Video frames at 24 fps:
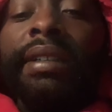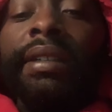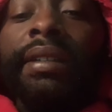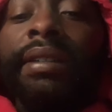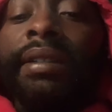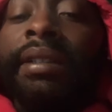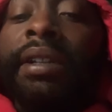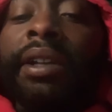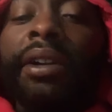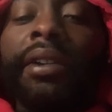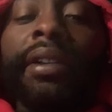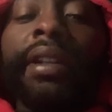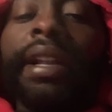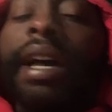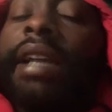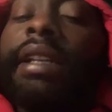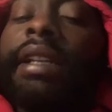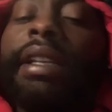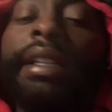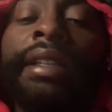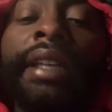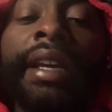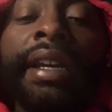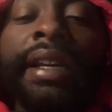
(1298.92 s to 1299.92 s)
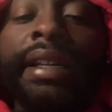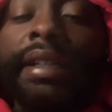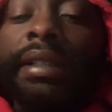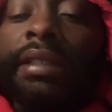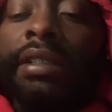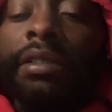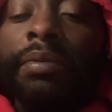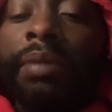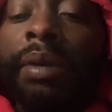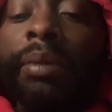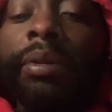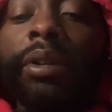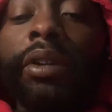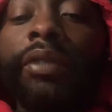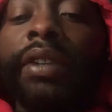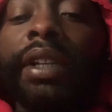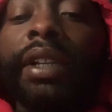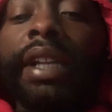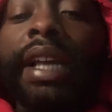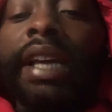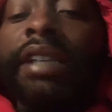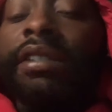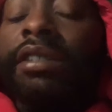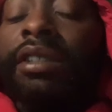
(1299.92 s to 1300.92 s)
their 90 days. People don't even
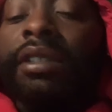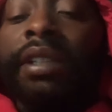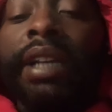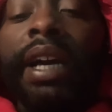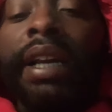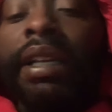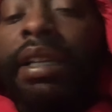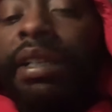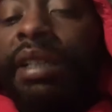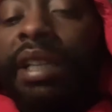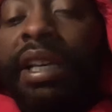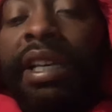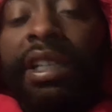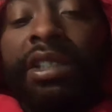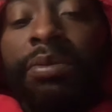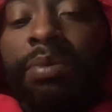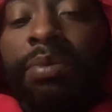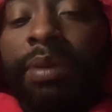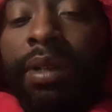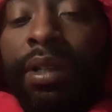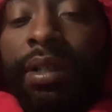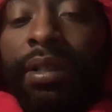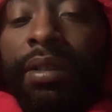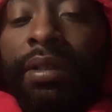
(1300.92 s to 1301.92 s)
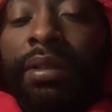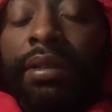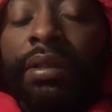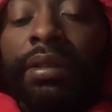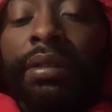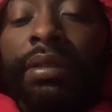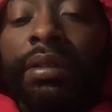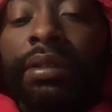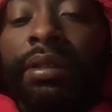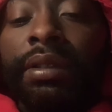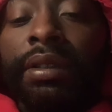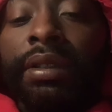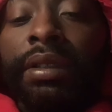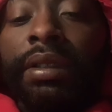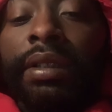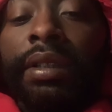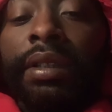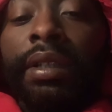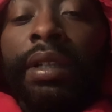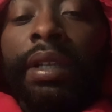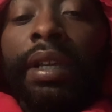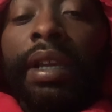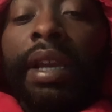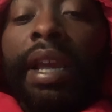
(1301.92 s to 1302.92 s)
last their 90 days, bro.
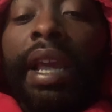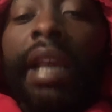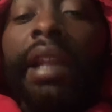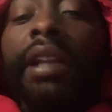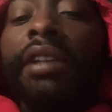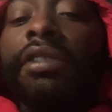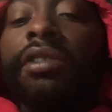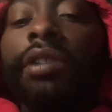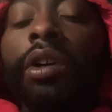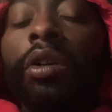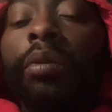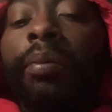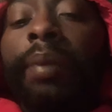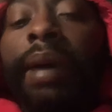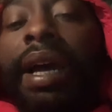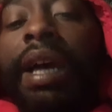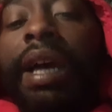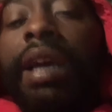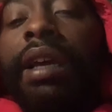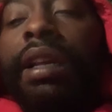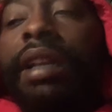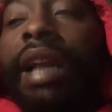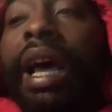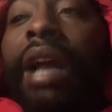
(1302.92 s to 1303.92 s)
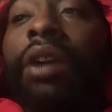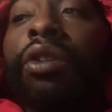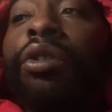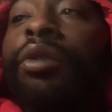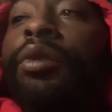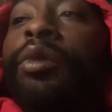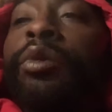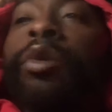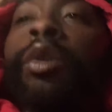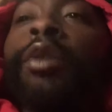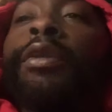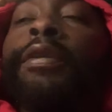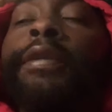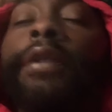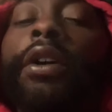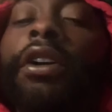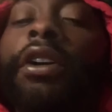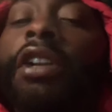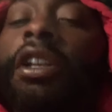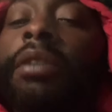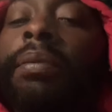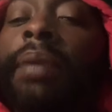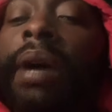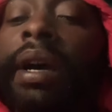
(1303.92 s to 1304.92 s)
And it's so bad. I don't even refer
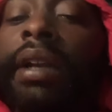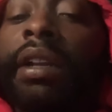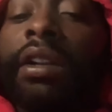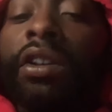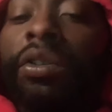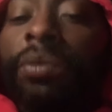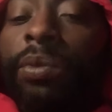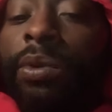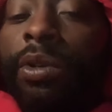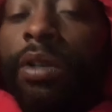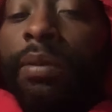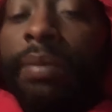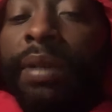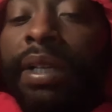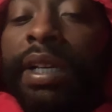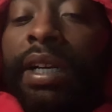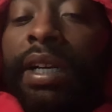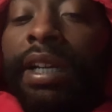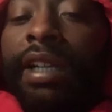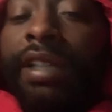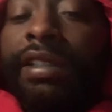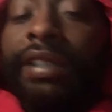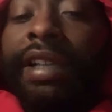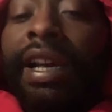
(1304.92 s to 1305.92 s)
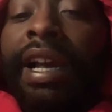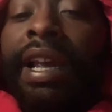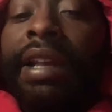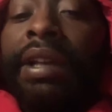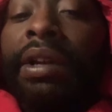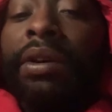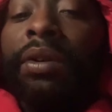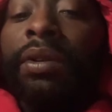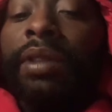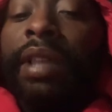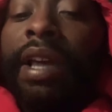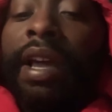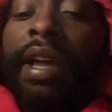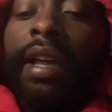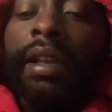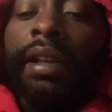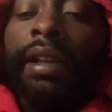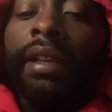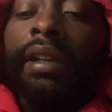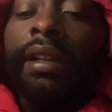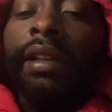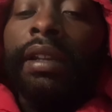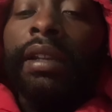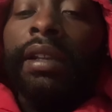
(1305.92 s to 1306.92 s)
anybody no more because I know that
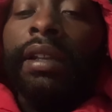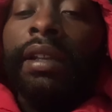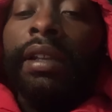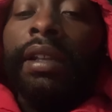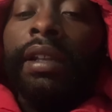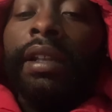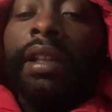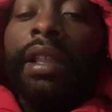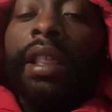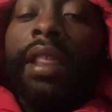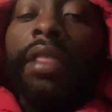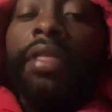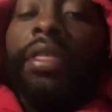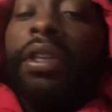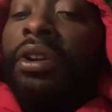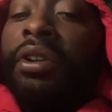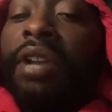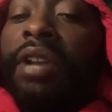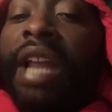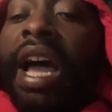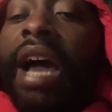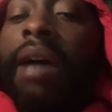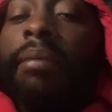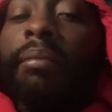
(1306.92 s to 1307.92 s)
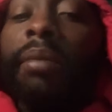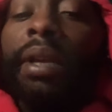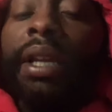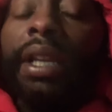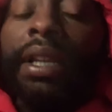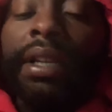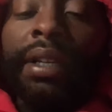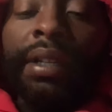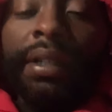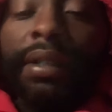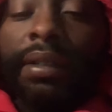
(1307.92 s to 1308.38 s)
they're not me.